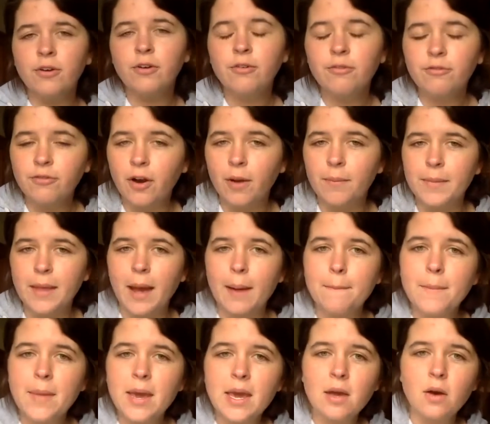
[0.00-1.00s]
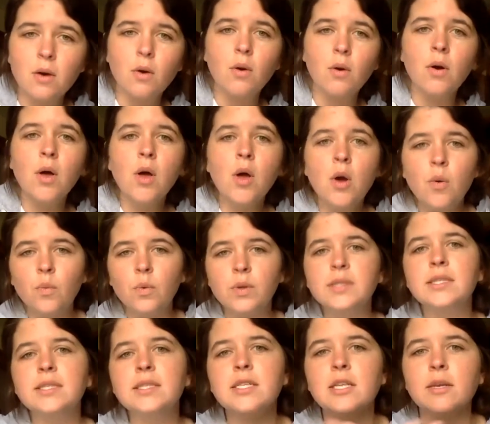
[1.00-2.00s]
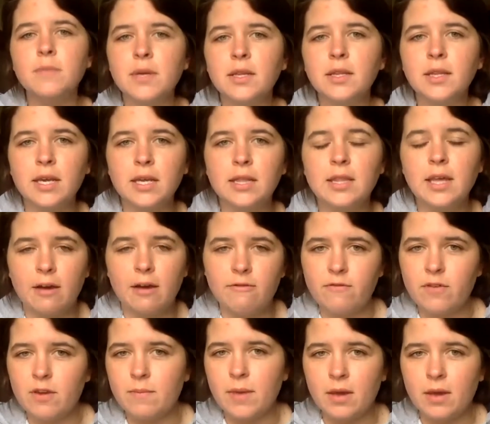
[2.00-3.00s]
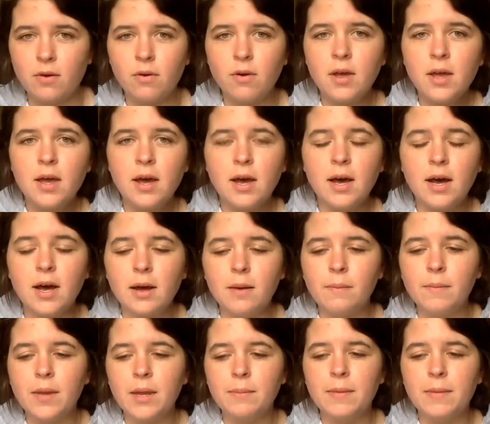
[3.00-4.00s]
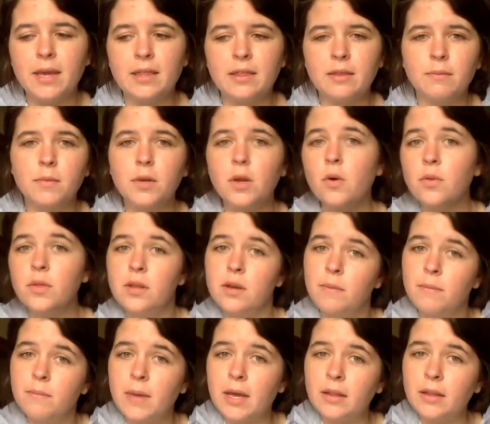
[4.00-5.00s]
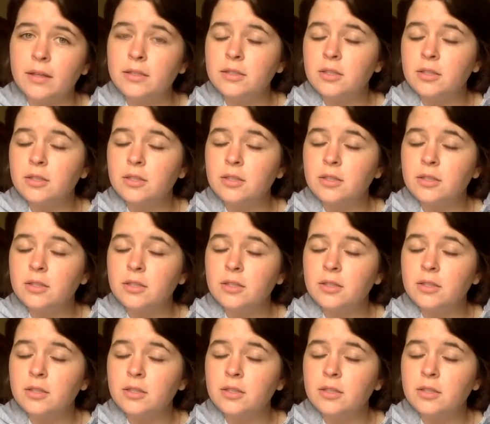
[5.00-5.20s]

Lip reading: from that male would stimulate that female, and make them know that a male is